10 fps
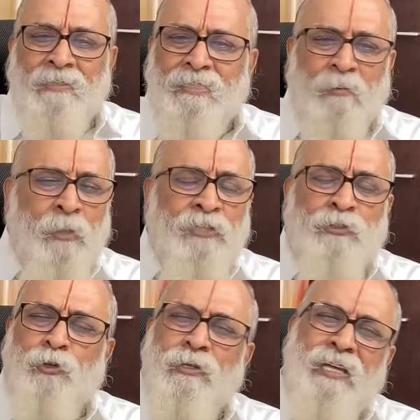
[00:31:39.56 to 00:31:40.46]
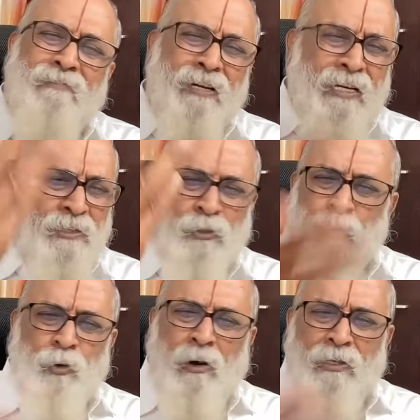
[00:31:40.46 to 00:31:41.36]
in some institute, they will get
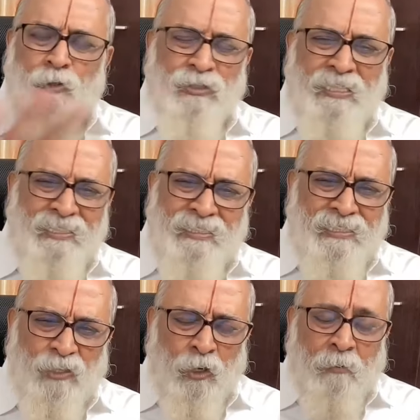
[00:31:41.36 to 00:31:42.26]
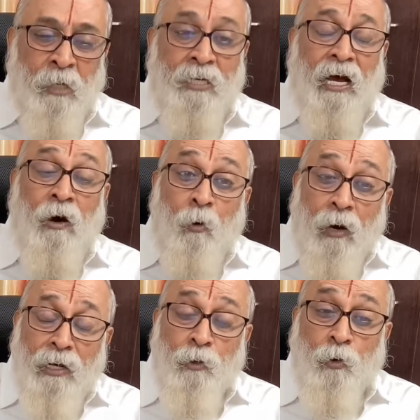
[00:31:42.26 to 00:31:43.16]
through all those things is not. But
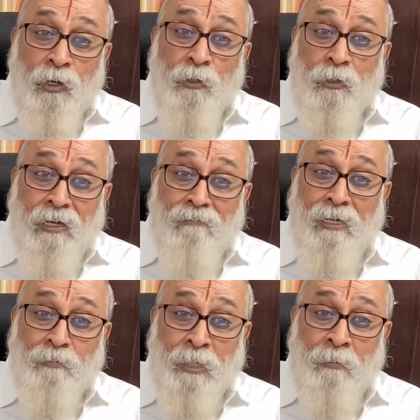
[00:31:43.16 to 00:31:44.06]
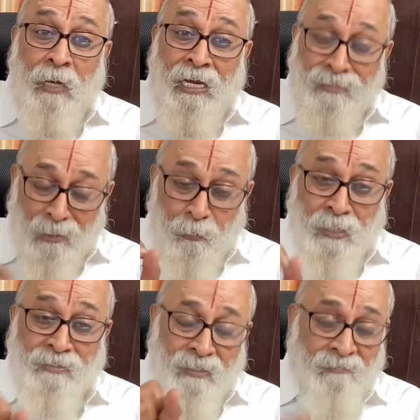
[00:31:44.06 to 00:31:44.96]
how are you going to develop them as a
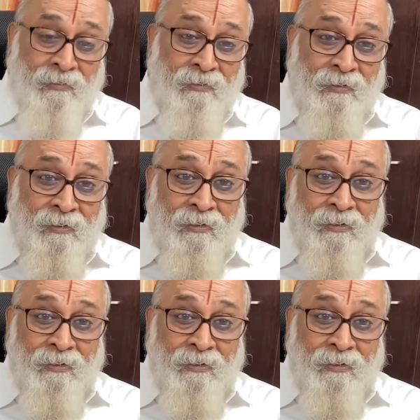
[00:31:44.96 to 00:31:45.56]
person?